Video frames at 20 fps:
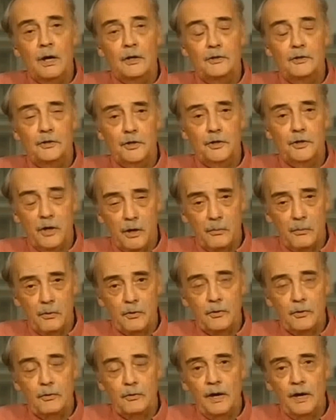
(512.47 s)

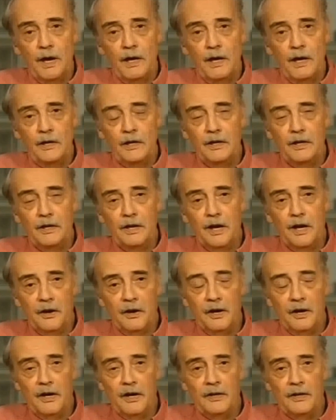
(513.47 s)
Chernobyl created an
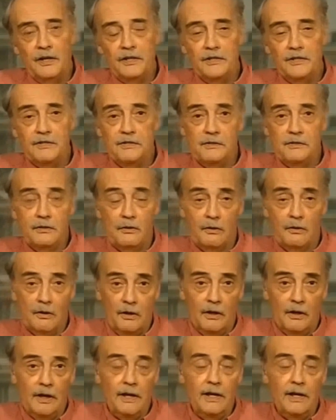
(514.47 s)
area that's
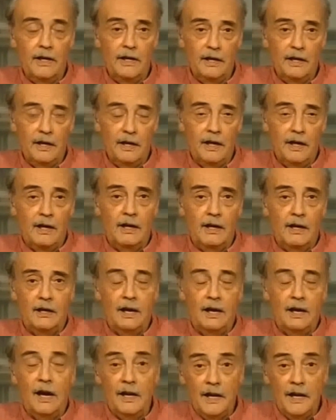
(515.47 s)
currently uh,
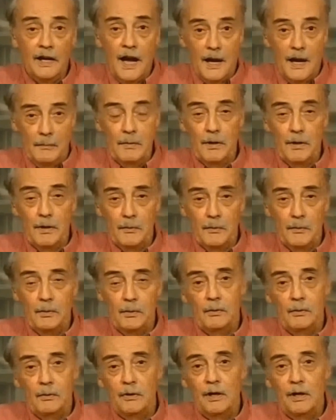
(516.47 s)

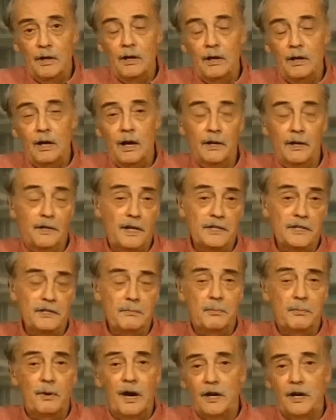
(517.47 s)
uninhabitable, uh, uh, that's
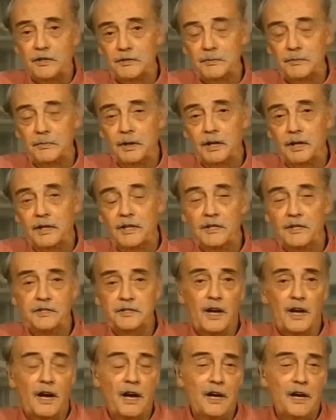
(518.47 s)
approximately the
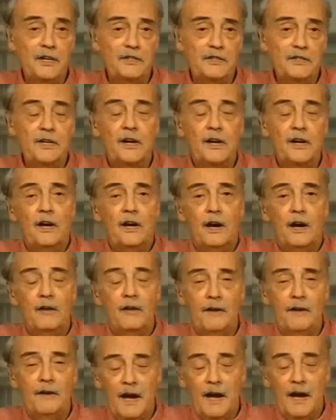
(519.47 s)
size
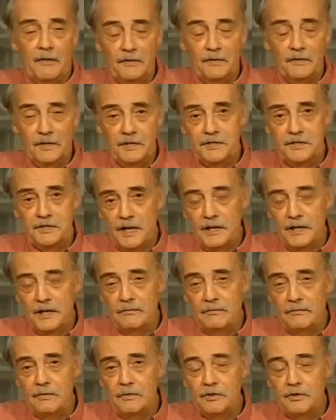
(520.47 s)
of half of the state
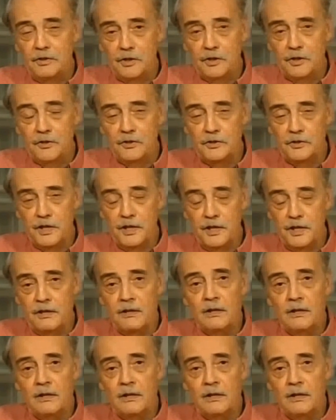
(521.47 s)
of New Jersey.